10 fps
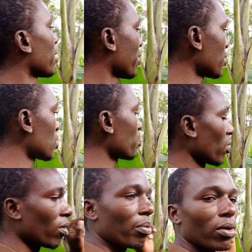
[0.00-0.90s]
This
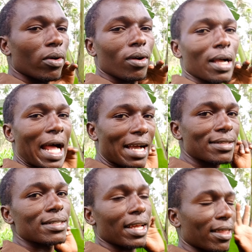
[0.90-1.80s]
Poco Poco
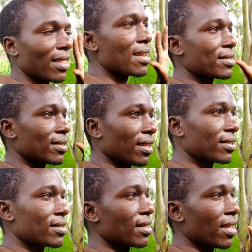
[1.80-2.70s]
acts like that. The,
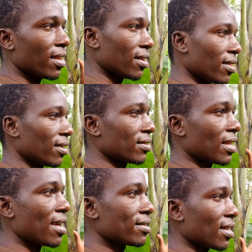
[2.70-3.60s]
the, the
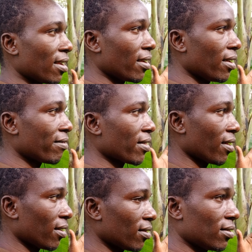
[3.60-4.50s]
size and
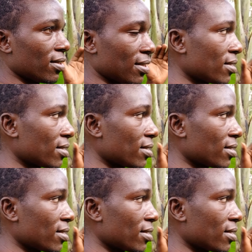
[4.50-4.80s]
everything is the